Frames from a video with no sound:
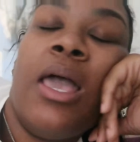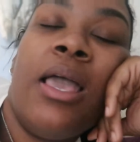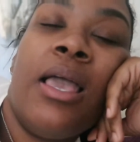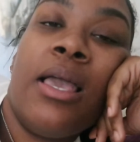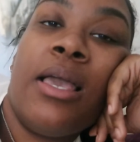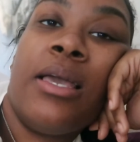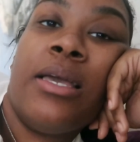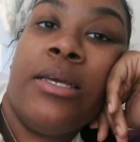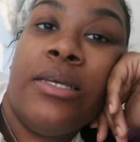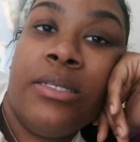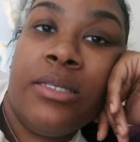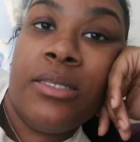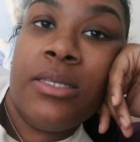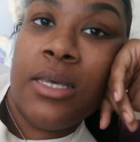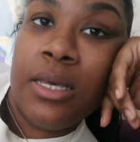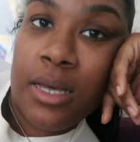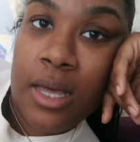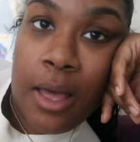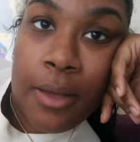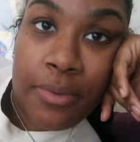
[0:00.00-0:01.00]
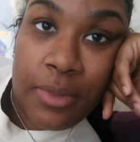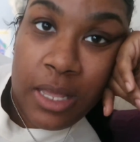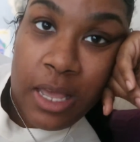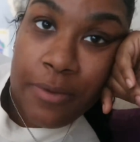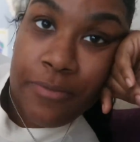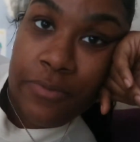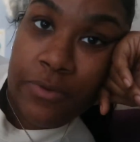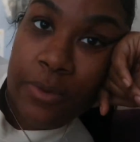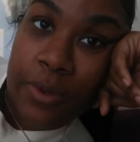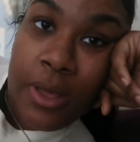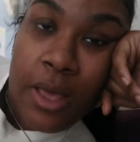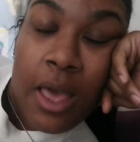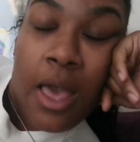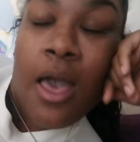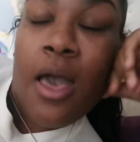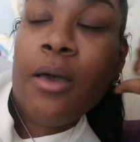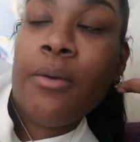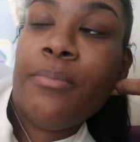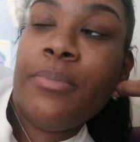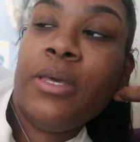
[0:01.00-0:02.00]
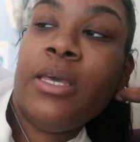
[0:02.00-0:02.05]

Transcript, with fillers: and I'm thinking, I'm,